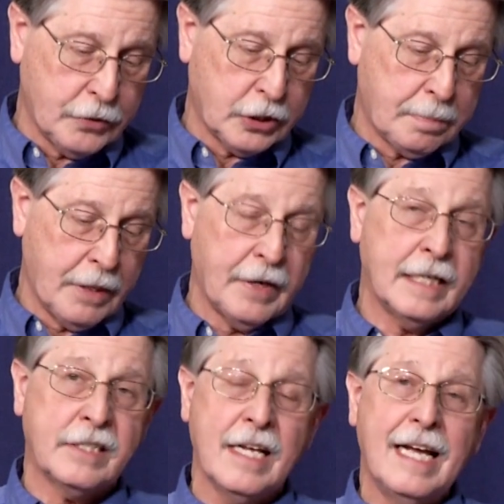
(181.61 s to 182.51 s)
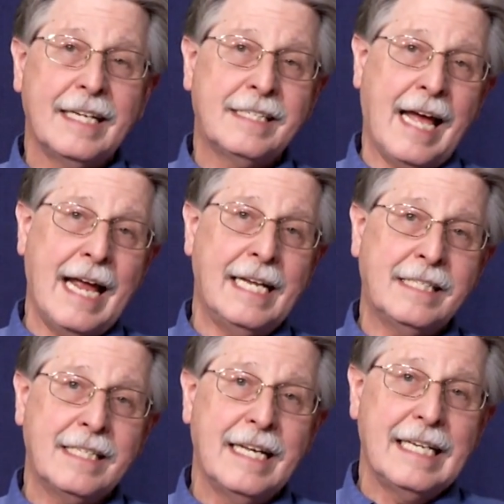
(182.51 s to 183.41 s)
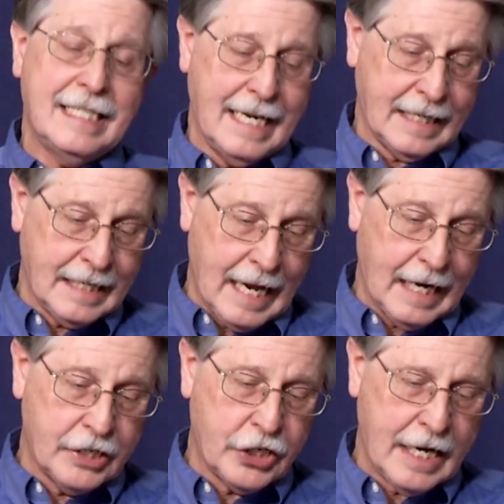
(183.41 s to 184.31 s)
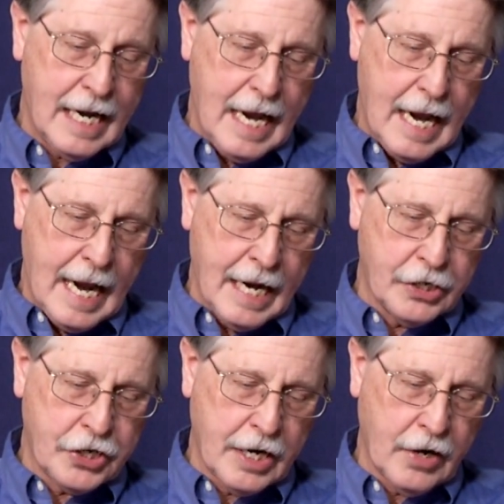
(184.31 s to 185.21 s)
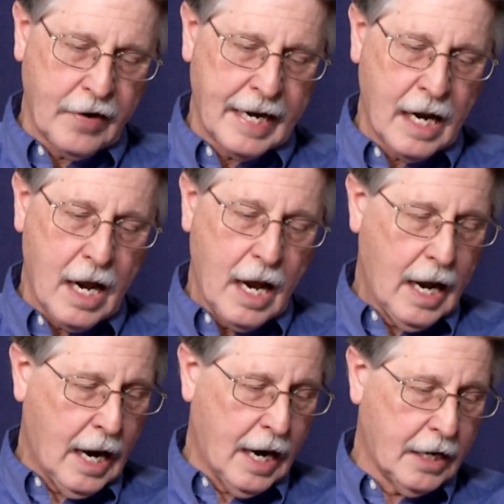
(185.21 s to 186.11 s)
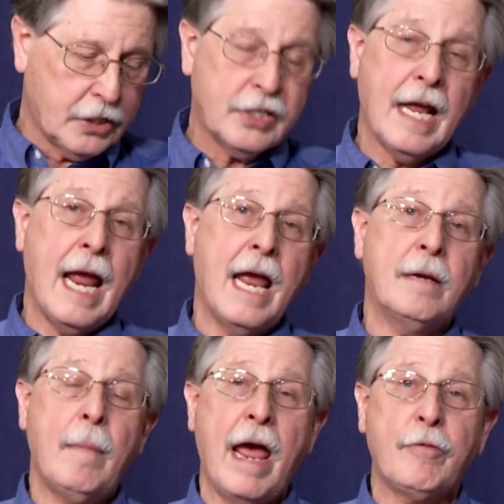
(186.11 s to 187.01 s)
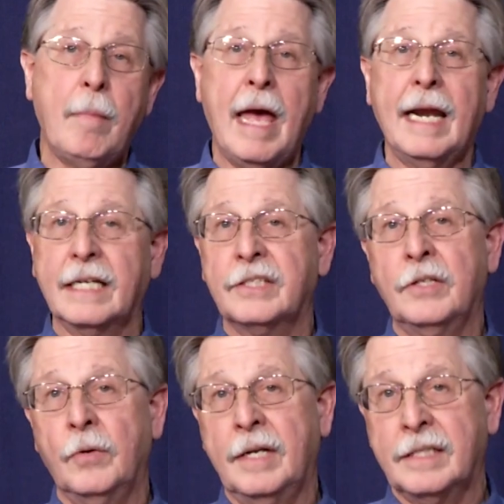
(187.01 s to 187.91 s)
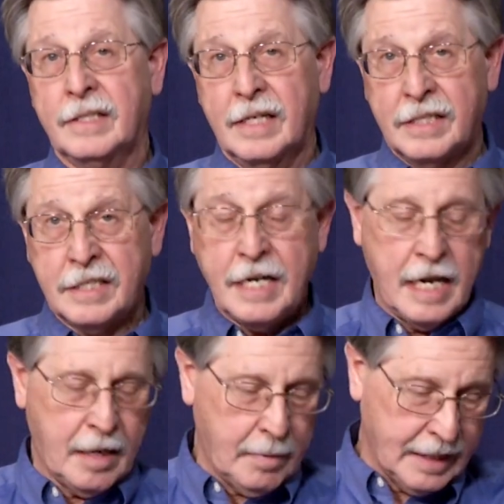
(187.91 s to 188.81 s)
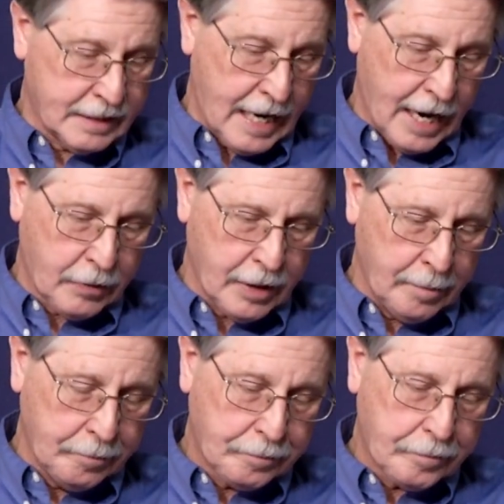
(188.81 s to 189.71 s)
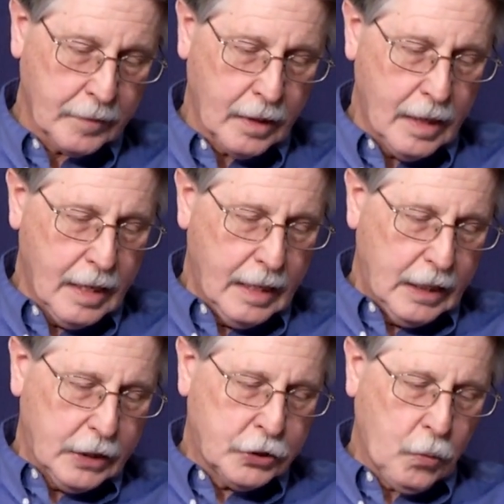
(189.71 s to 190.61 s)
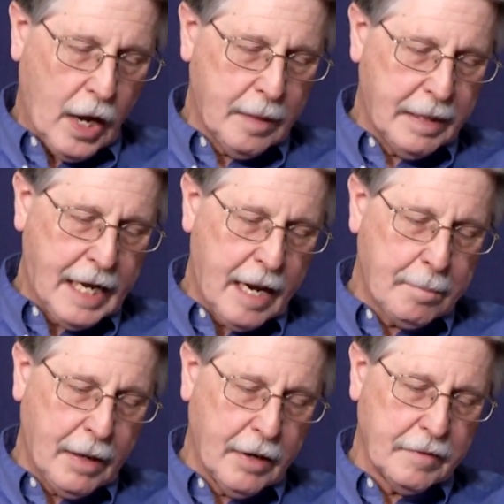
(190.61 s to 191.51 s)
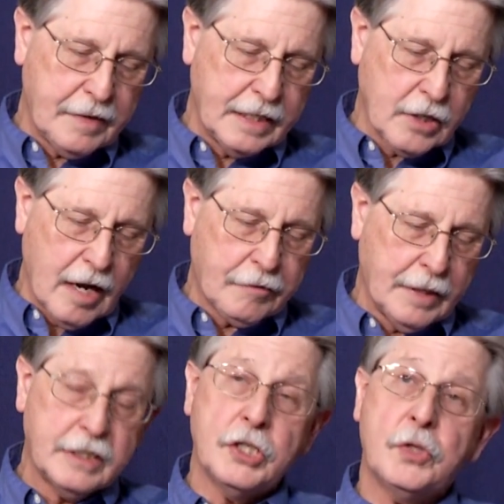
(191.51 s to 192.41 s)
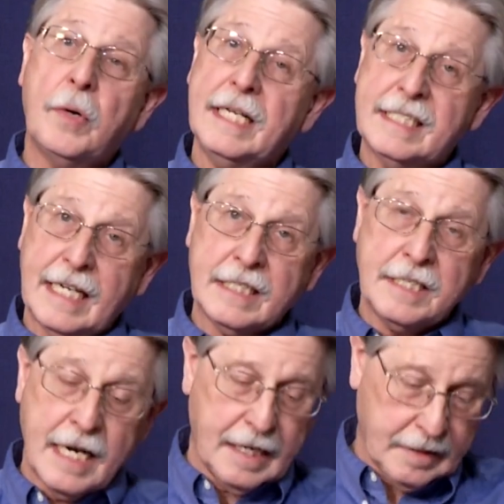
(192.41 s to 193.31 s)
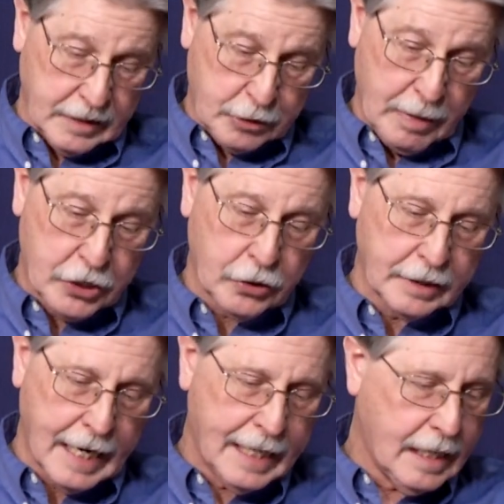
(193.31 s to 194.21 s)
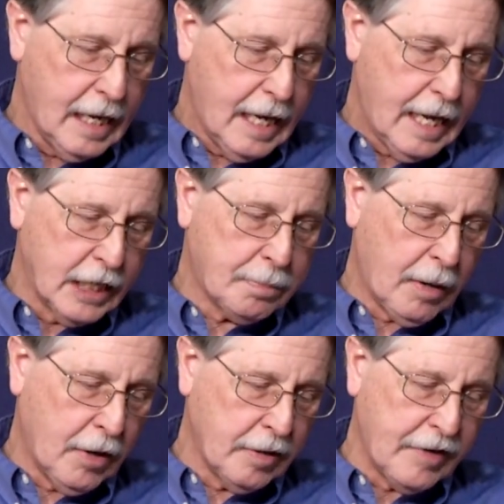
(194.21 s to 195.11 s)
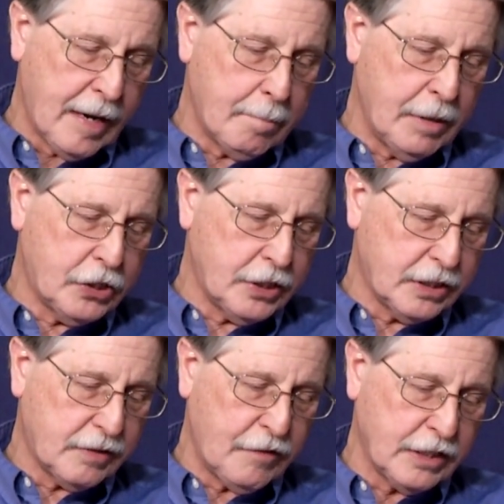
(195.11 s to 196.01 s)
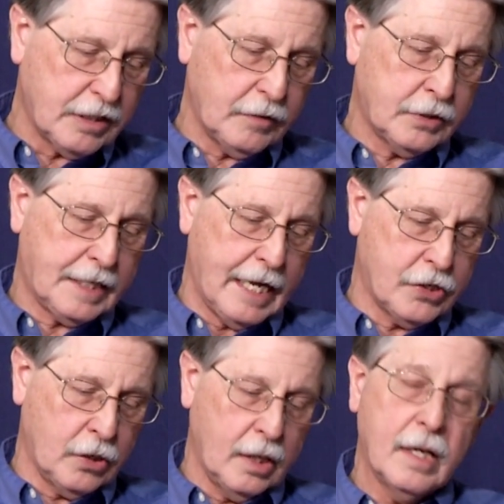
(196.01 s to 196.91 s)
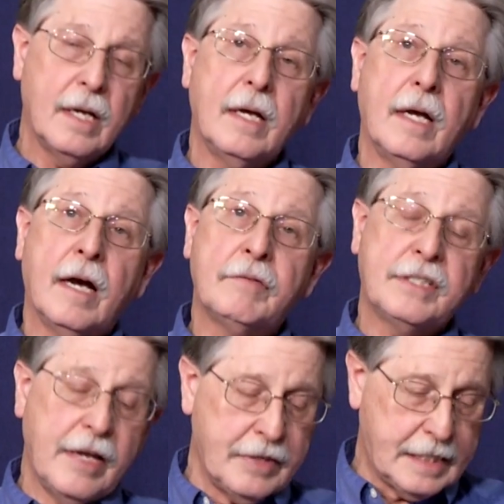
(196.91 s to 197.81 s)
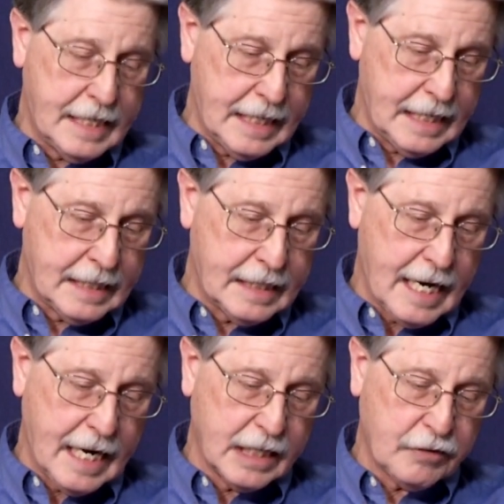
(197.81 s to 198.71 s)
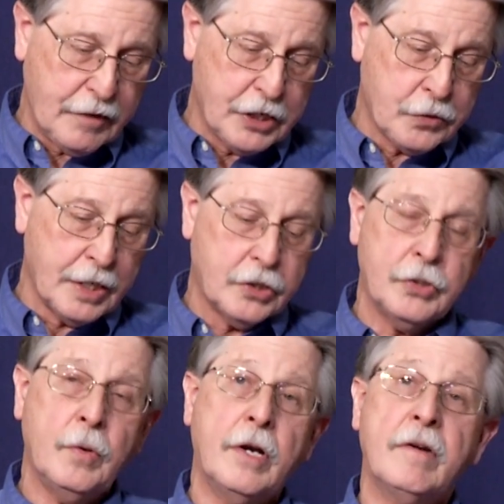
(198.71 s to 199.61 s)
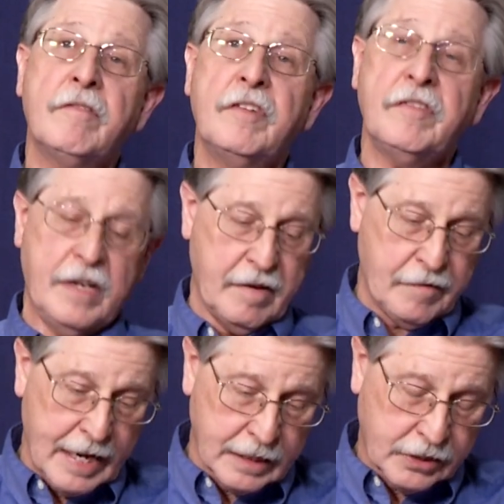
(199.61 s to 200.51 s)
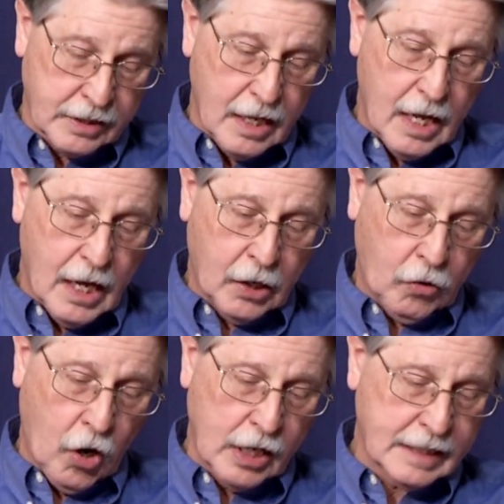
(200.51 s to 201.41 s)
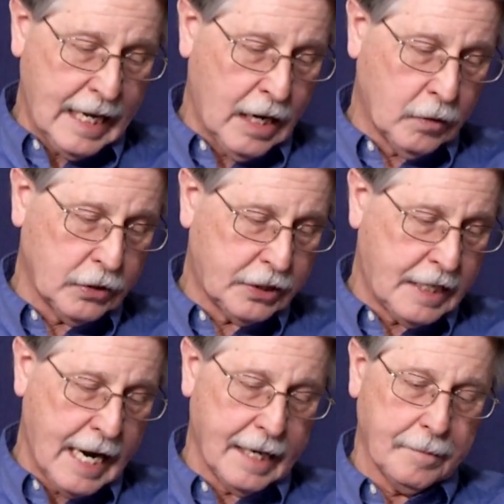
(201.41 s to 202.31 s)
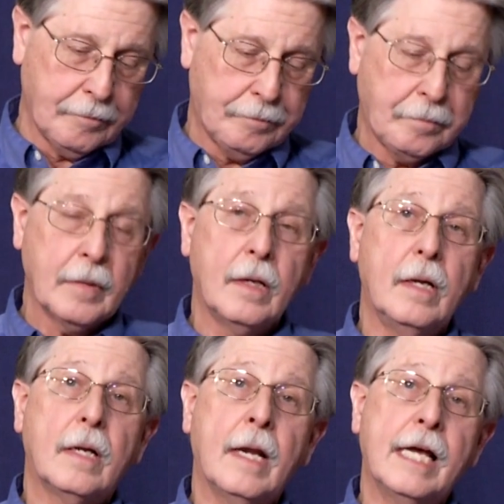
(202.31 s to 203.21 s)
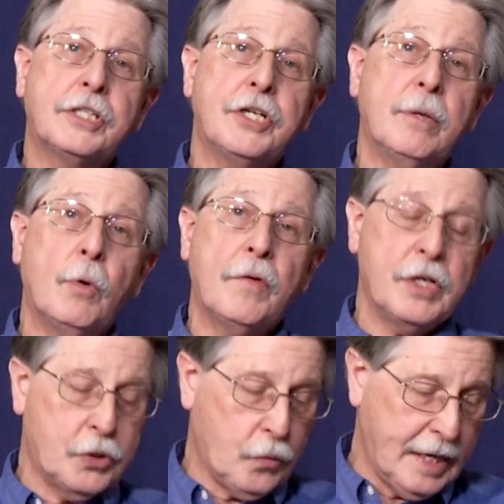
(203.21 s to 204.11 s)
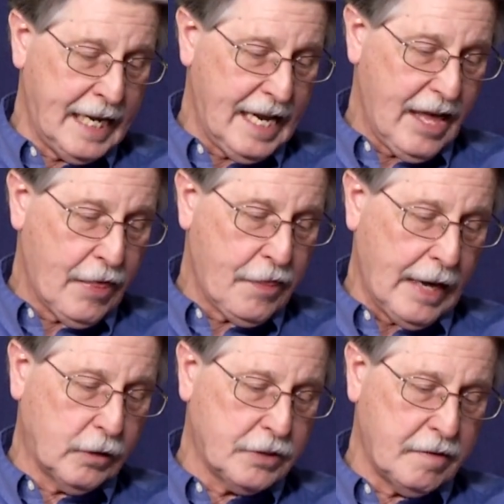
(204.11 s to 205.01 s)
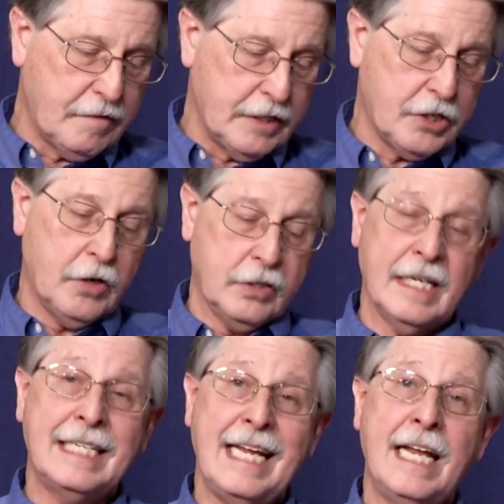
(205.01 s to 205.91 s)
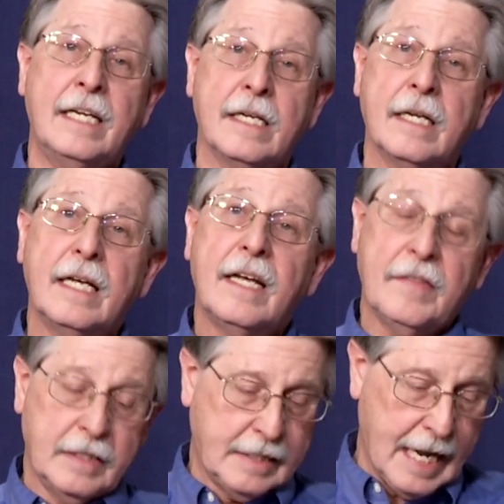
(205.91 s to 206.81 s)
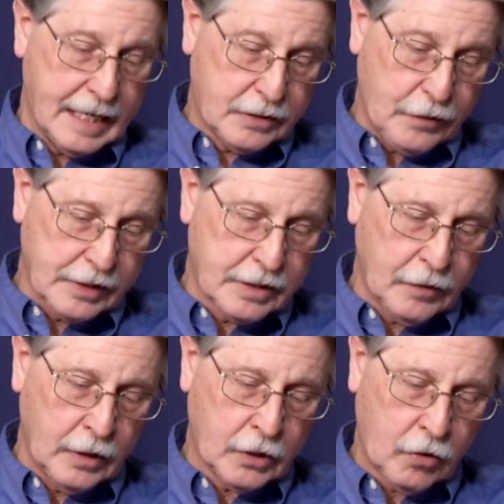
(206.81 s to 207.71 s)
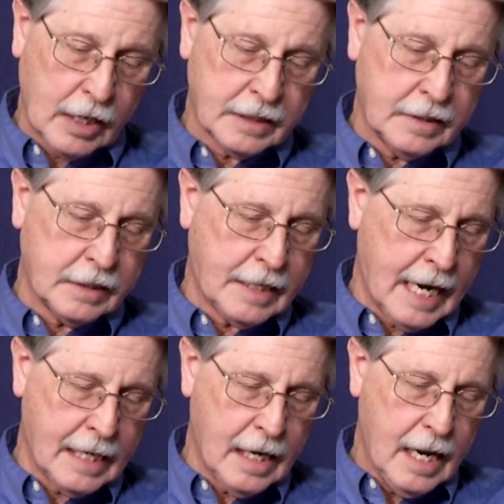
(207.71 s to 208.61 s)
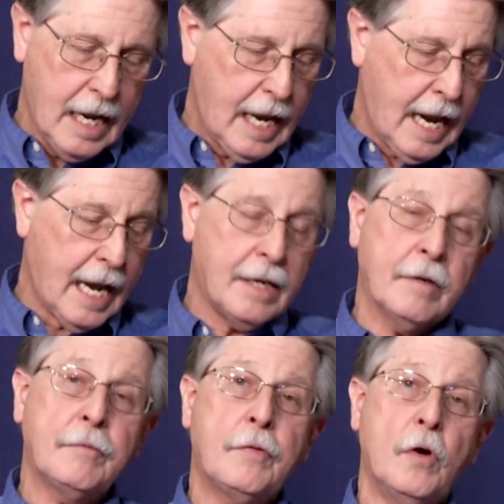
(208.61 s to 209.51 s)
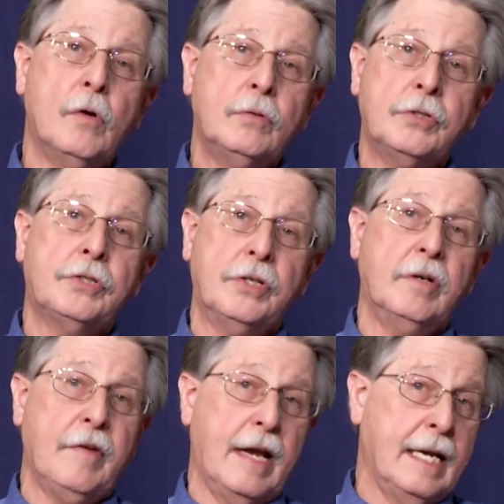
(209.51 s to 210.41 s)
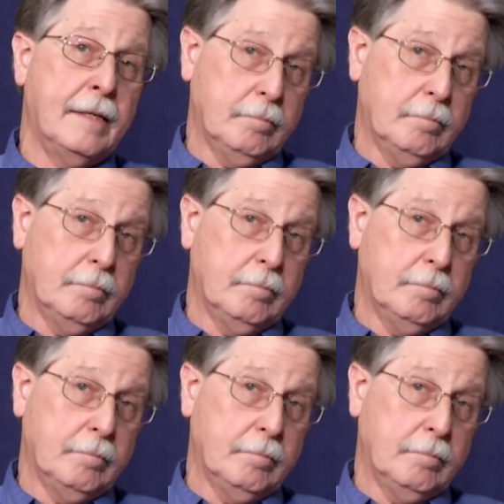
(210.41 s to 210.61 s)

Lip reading: experience science, technology, engineering, arts, and mathematics, known as STEAM, its acronym. SWAN became part of these offerings in 2016, the special night, as part of an ambitious festival schedule of 17 days featuring 250 events across our state. Last year, more than 20,000 visitors attended the Science Festival across the state, and of those surveyed,